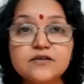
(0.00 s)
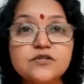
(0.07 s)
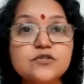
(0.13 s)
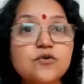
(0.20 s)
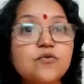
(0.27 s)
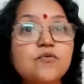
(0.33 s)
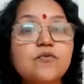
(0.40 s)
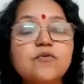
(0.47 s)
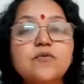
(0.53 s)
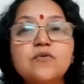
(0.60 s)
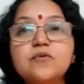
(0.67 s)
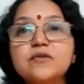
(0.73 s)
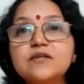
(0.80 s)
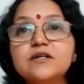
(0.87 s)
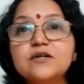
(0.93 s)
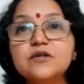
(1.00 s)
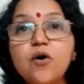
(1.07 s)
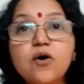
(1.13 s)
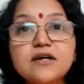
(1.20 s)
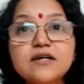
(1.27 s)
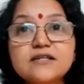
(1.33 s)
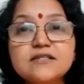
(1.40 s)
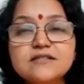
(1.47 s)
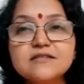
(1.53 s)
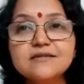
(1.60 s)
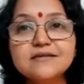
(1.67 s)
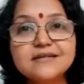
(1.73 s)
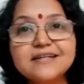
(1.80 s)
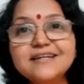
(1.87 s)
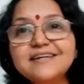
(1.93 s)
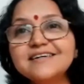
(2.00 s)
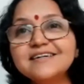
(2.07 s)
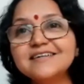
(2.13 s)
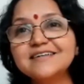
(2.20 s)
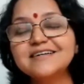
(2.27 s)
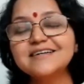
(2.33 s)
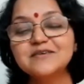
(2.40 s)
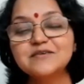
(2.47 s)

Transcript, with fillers: So the dog is thrilled,